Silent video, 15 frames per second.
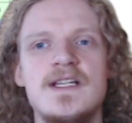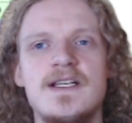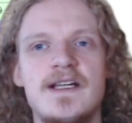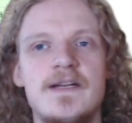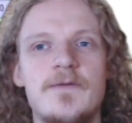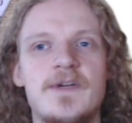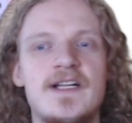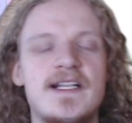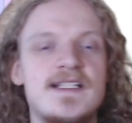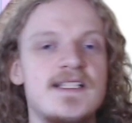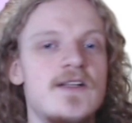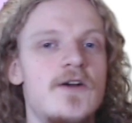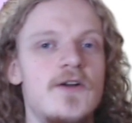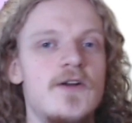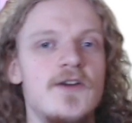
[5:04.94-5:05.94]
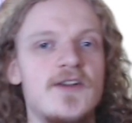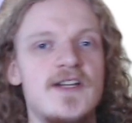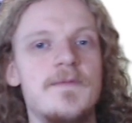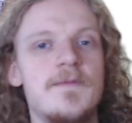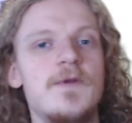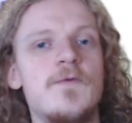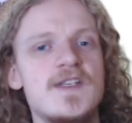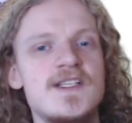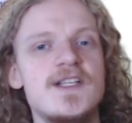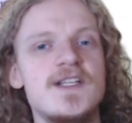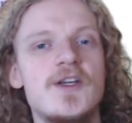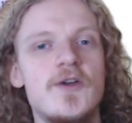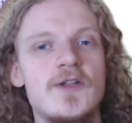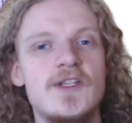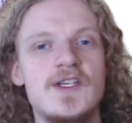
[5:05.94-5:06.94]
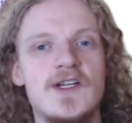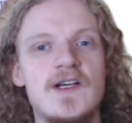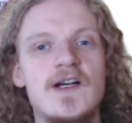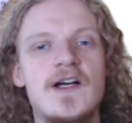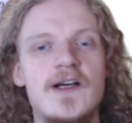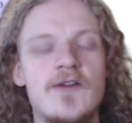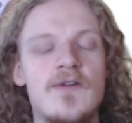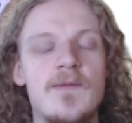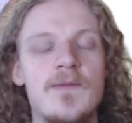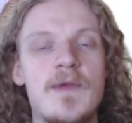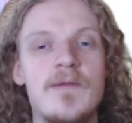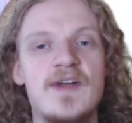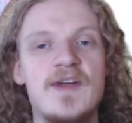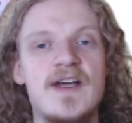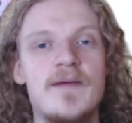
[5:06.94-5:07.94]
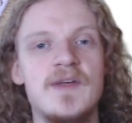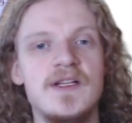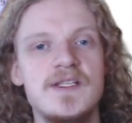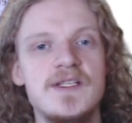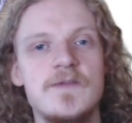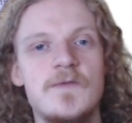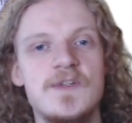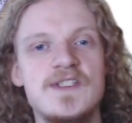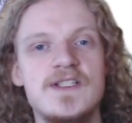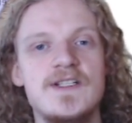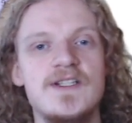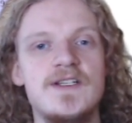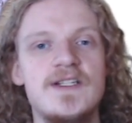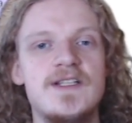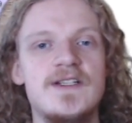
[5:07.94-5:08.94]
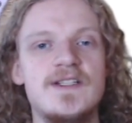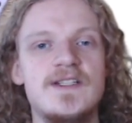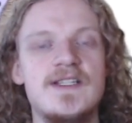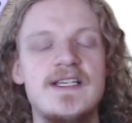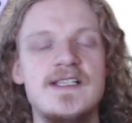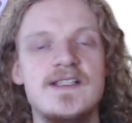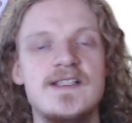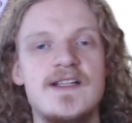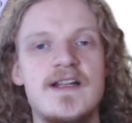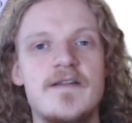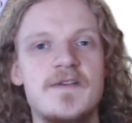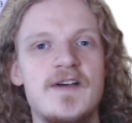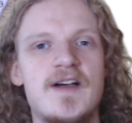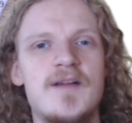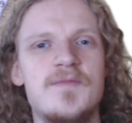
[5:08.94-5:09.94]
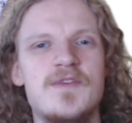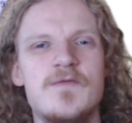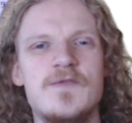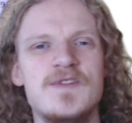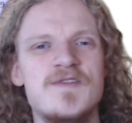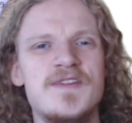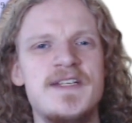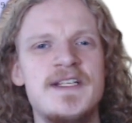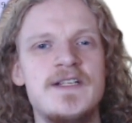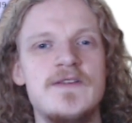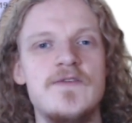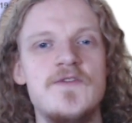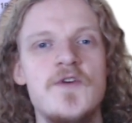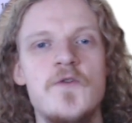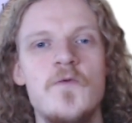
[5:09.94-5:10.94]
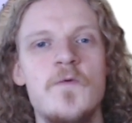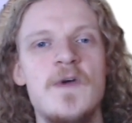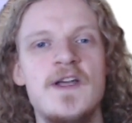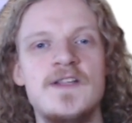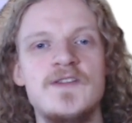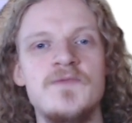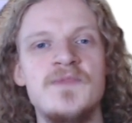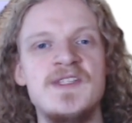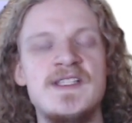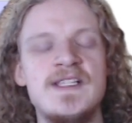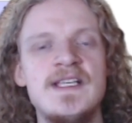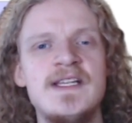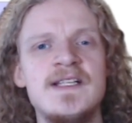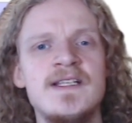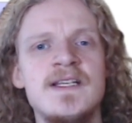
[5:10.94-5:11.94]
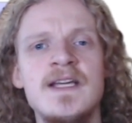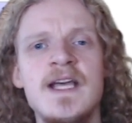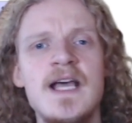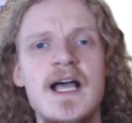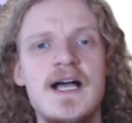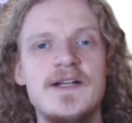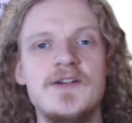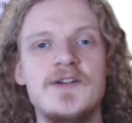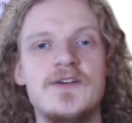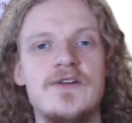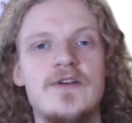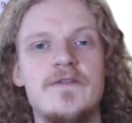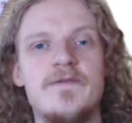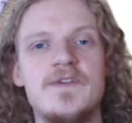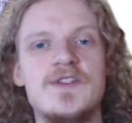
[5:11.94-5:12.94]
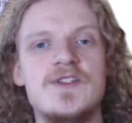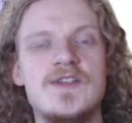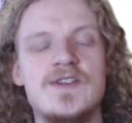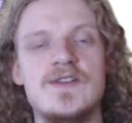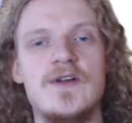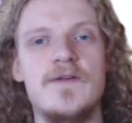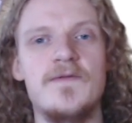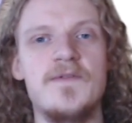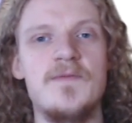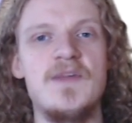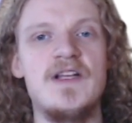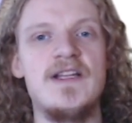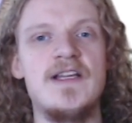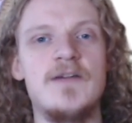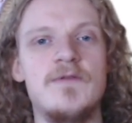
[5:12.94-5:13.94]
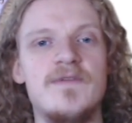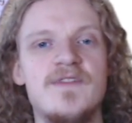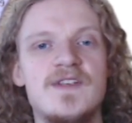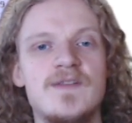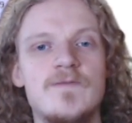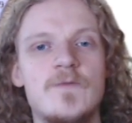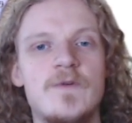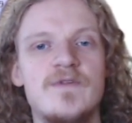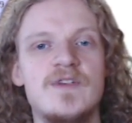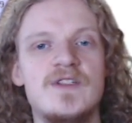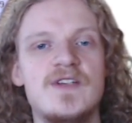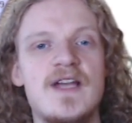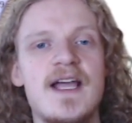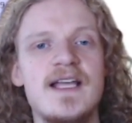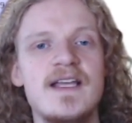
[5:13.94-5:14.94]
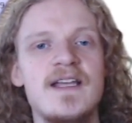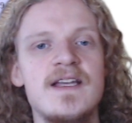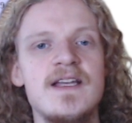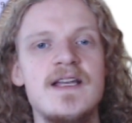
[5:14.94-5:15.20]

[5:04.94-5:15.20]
Anyway, let's not look it up. He was in a good car, I remember that much. He was in a decent enough car, but was really nowhere to be seen. I don't know if he's just not familiar with the track.